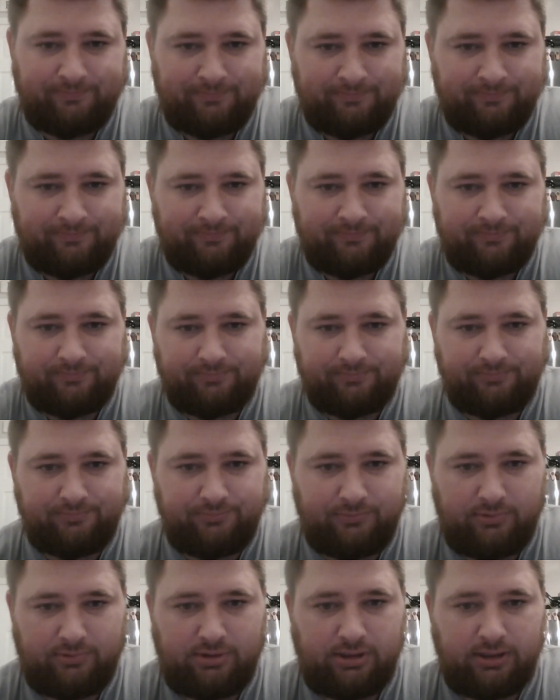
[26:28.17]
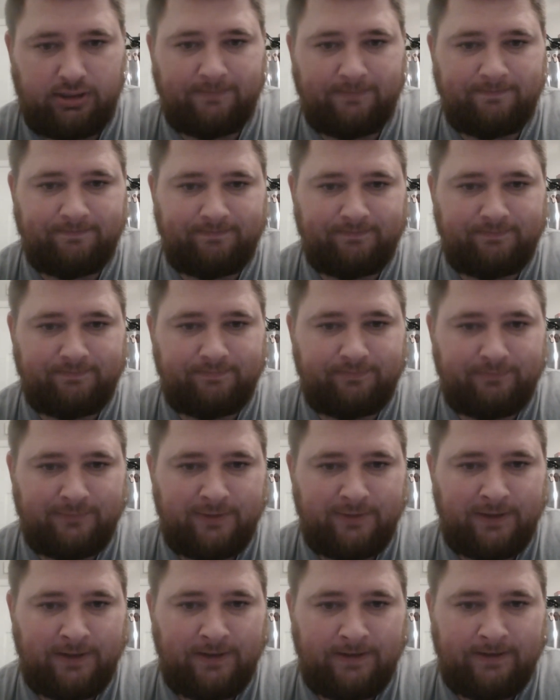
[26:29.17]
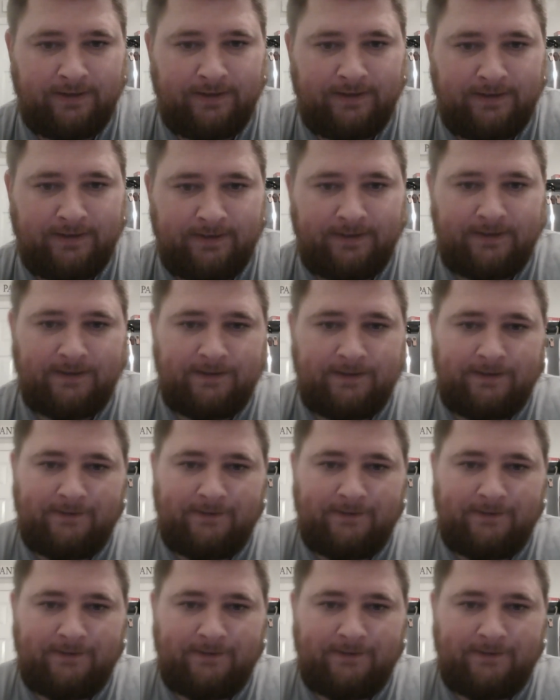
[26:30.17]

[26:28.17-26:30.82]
No one is speaking in this clip.